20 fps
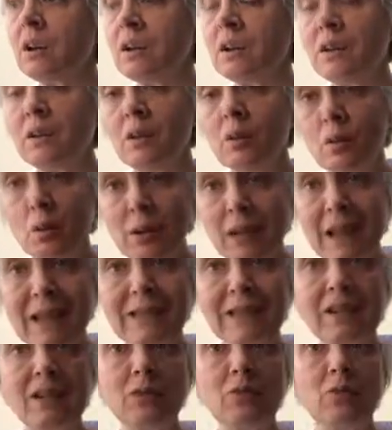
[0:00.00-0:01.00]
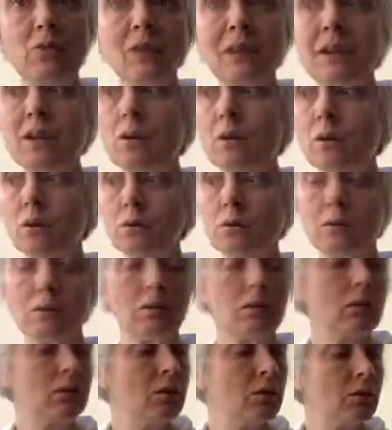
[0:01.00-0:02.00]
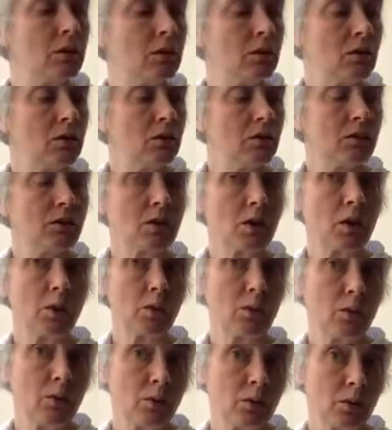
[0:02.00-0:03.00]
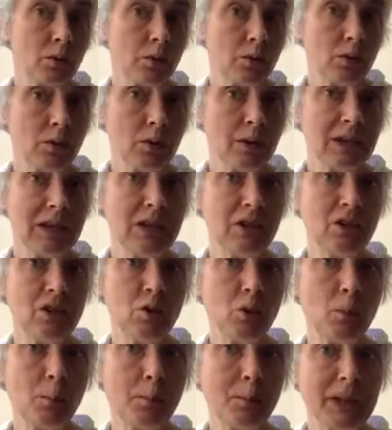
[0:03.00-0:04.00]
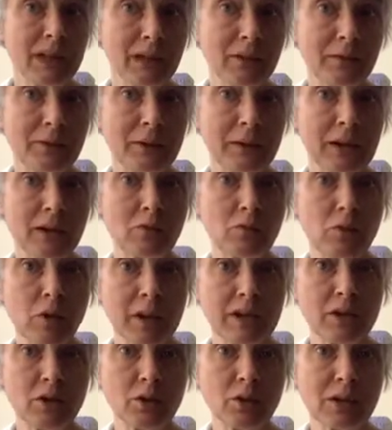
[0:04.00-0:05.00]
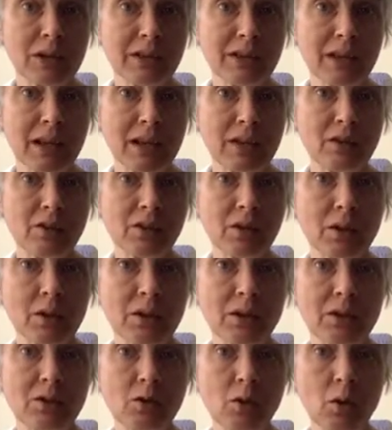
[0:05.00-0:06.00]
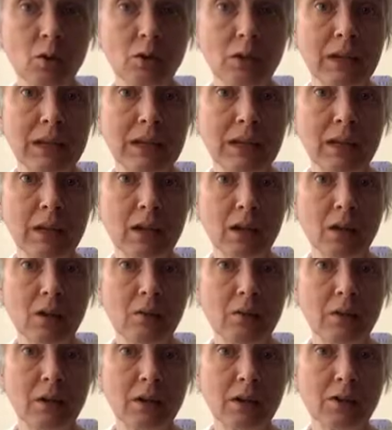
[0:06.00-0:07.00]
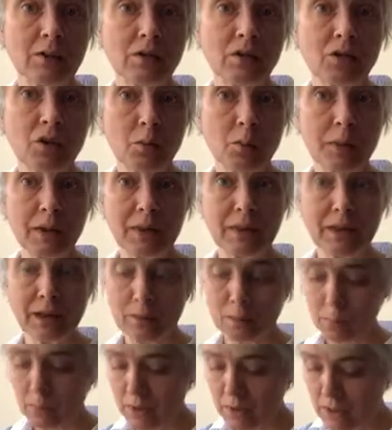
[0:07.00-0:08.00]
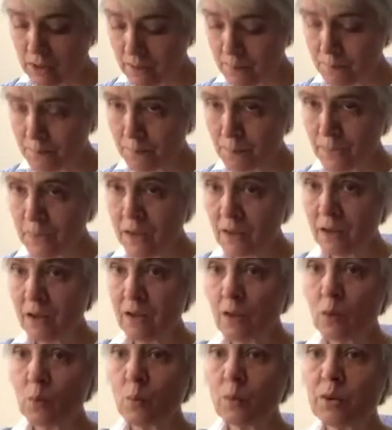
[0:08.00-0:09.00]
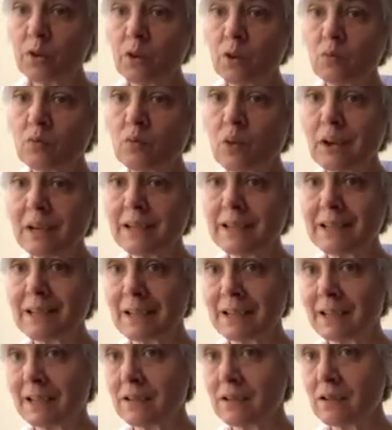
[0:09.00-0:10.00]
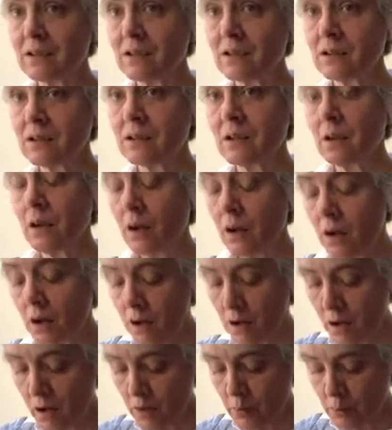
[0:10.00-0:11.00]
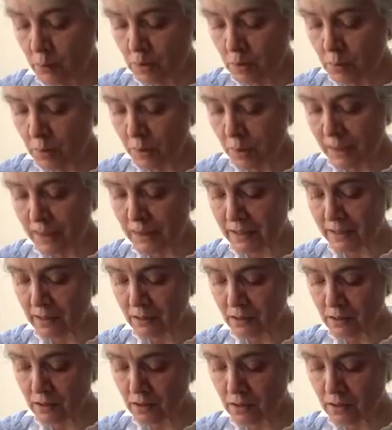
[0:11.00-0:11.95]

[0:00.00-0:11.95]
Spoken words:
you let it ring on. So you need your middle finger right on its end so that it's not leaning over and stopping that B. With your right hand, I would play it